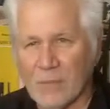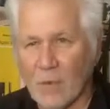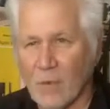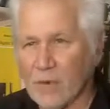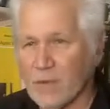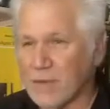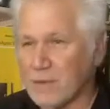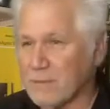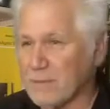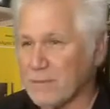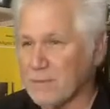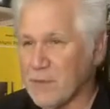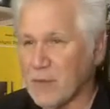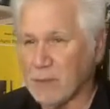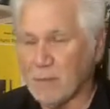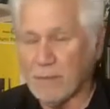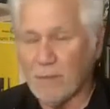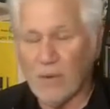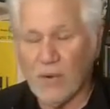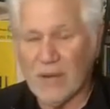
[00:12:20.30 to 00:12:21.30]
or
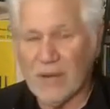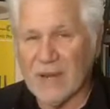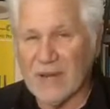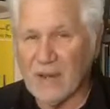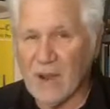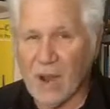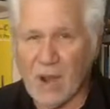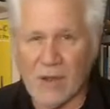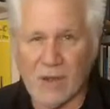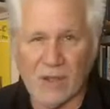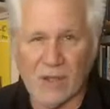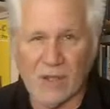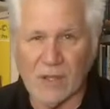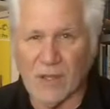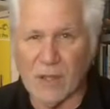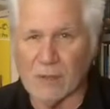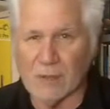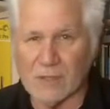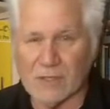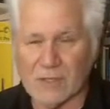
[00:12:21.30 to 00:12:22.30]
you're pretty darn
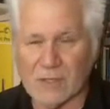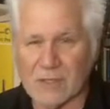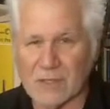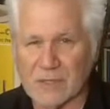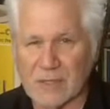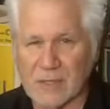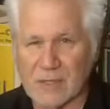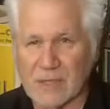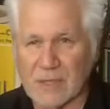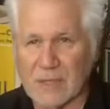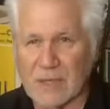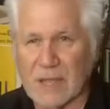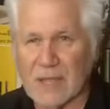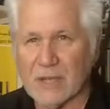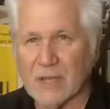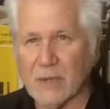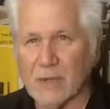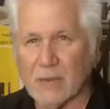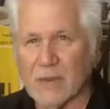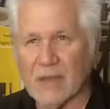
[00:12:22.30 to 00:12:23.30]
close,
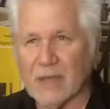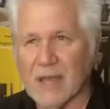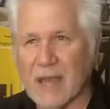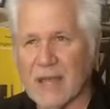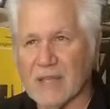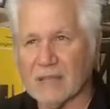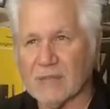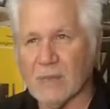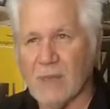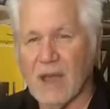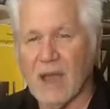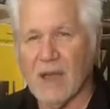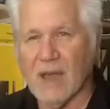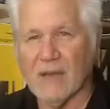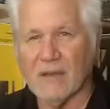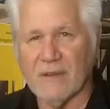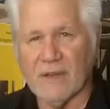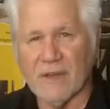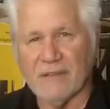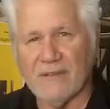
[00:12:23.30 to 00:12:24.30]
and you realize,
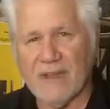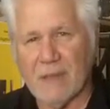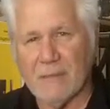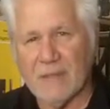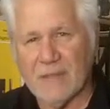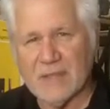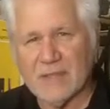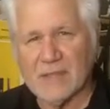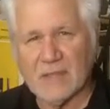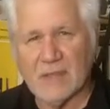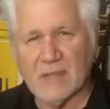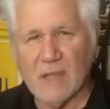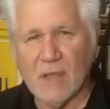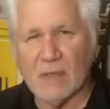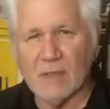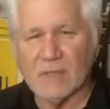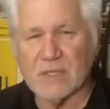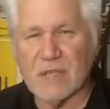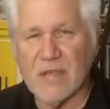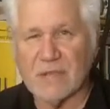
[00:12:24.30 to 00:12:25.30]
wow, if I'm this
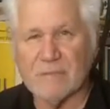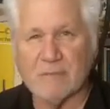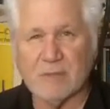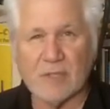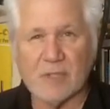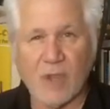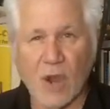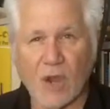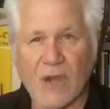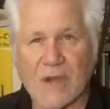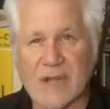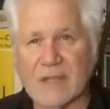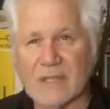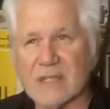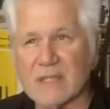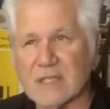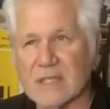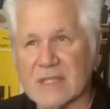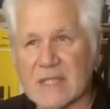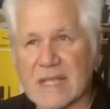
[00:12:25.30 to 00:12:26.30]
close, I'm starting
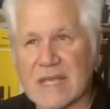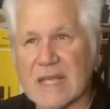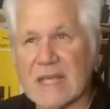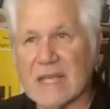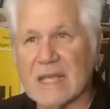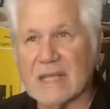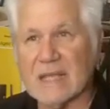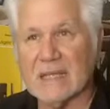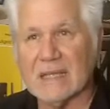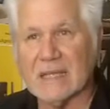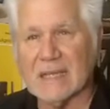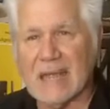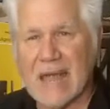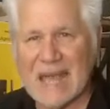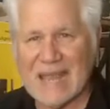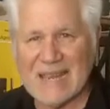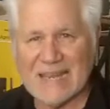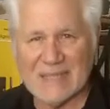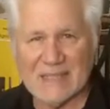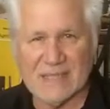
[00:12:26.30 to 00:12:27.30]
to see
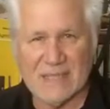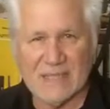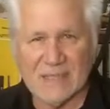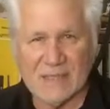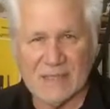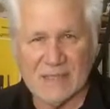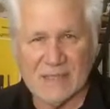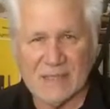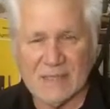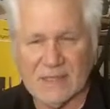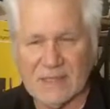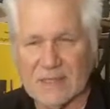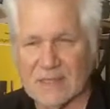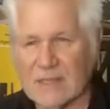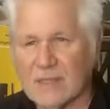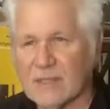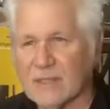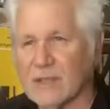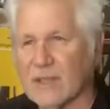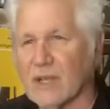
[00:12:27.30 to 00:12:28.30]
light.
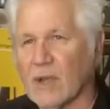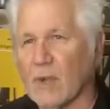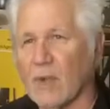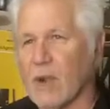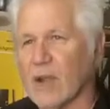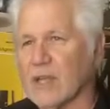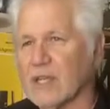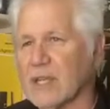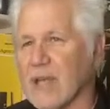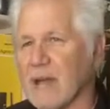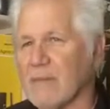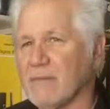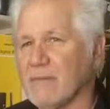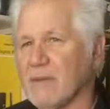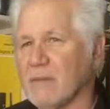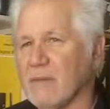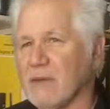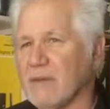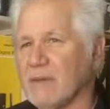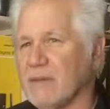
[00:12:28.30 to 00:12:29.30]
Took a workshop
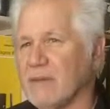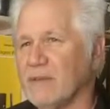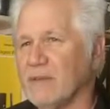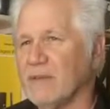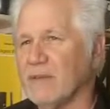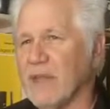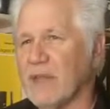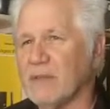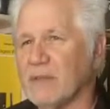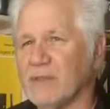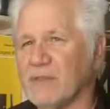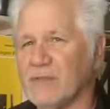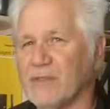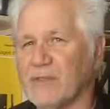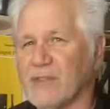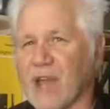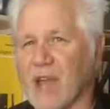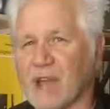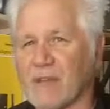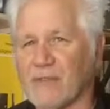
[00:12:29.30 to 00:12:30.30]
from a famous
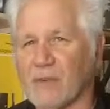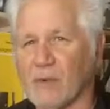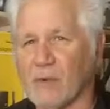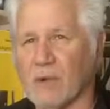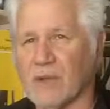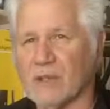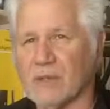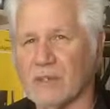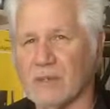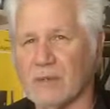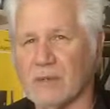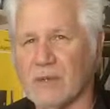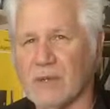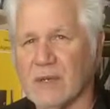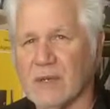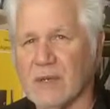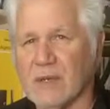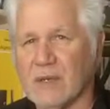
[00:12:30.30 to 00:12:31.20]
photographer once who